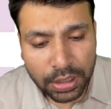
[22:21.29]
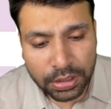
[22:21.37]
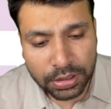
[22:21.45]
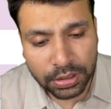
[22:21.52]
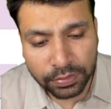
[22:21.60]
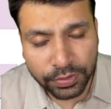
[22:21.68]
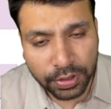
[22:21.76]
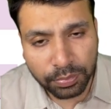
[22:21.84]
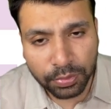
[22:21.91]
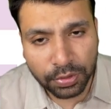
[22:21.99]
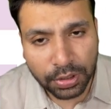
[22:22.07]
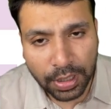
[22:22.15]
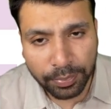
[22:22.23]
Severe
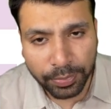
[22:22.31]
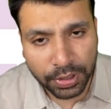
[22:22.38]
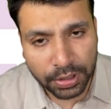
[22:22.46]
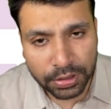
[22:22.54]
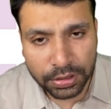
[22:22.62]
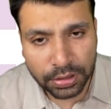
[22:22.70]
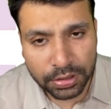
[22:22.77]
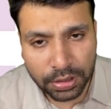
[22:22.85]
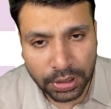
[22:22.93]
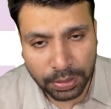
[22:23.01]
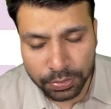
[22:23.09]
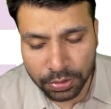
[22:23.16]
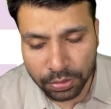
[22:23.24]
portal hypertension is an
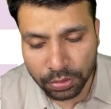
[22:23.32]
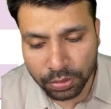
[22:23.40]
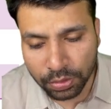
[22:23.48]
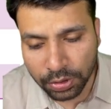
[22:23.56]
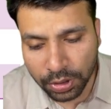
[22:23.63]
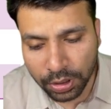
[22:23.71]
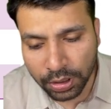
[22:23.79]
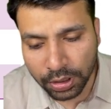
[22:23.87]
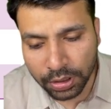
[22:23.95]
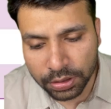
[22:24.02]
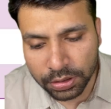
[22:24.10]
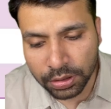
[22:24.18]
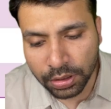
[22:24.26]
absolute
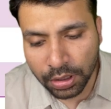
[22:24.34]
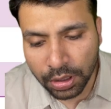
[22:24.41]
contraindication.